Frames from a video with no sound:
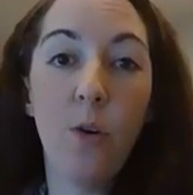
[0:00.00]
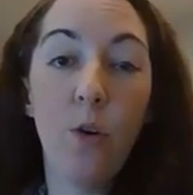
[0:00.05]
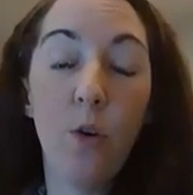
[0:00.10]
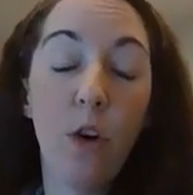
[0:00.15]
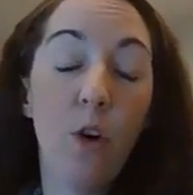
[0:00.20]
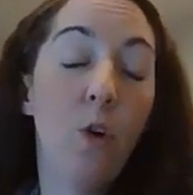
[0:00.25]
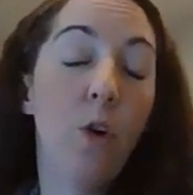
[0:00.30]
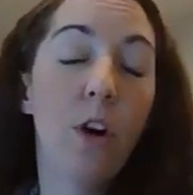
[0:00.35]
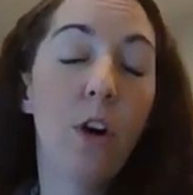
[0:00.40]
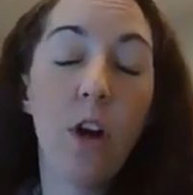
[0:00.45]

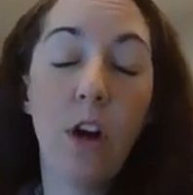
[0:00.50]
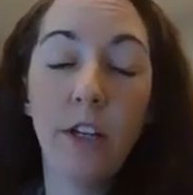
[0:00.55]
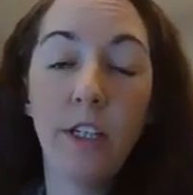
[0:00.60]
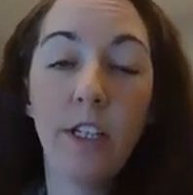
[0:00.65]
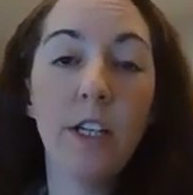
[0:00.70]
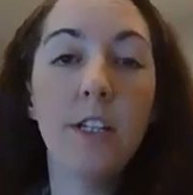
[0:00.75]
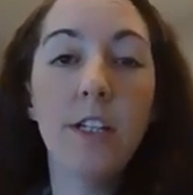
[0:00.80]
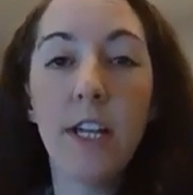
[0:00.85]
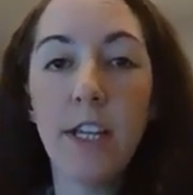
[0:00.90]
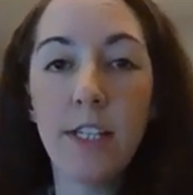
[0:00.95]
or
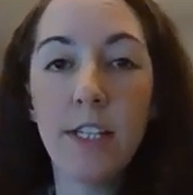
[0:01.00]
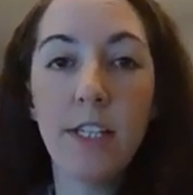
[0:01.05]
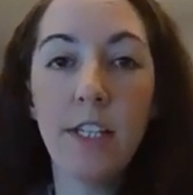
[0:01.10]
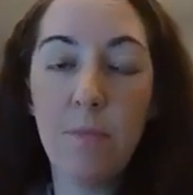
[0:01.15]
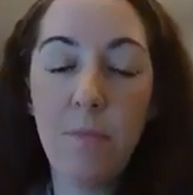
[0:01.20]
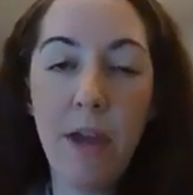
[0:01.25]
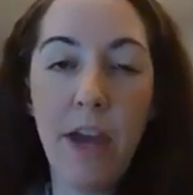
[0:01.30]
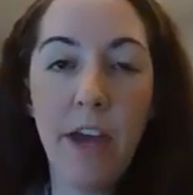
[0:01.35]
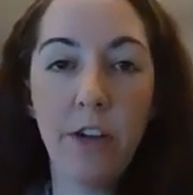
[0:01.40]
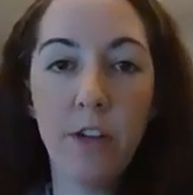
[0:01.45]
uncontested
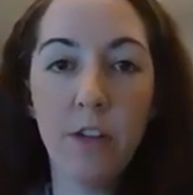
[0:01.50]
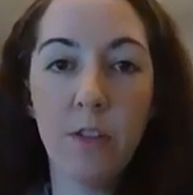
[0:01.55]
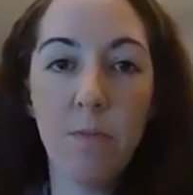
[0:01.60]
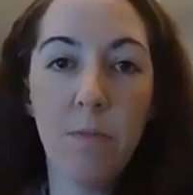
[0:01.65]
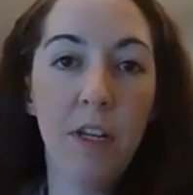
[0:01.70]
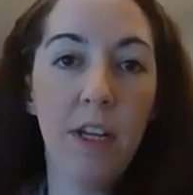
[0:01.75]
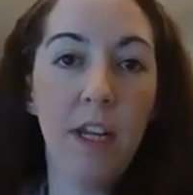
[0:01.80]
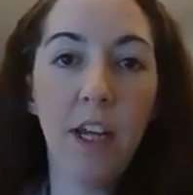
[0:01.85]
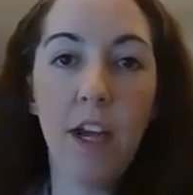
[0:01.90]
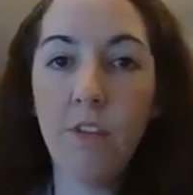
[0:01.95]
matters,
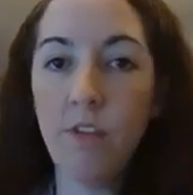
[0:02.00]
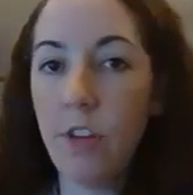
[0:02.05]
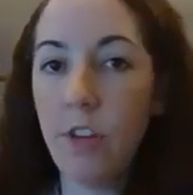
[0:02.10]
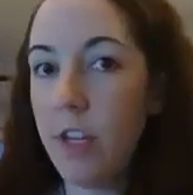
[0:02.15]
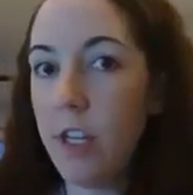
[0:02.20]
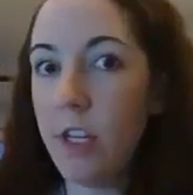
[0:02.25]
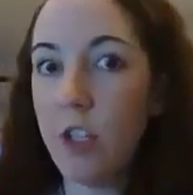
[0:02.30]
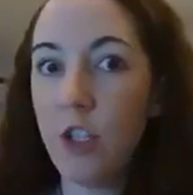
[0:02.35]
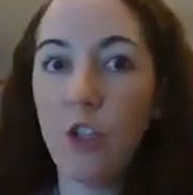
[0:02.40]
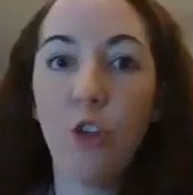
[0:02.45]
meaning
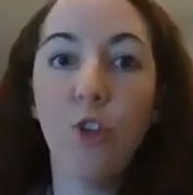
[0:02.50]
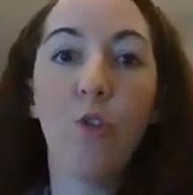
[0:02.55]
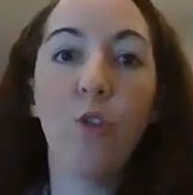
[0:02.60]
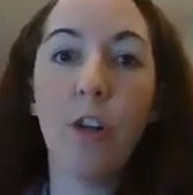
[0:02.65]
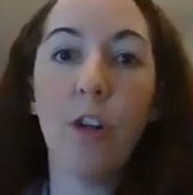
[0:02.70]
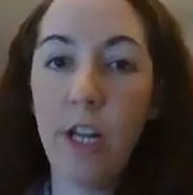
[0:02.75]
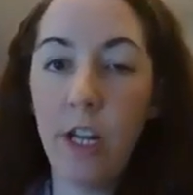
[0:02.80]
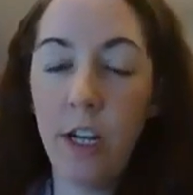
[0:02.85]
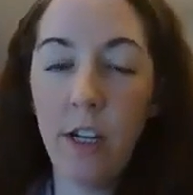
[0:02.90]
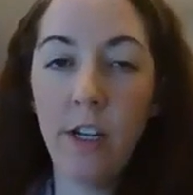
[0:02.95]
everything is
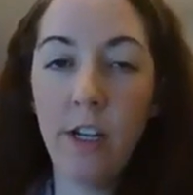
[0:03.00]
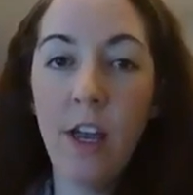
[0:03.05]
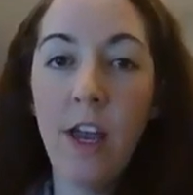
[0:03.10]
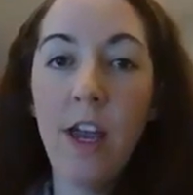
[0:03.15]
agreed.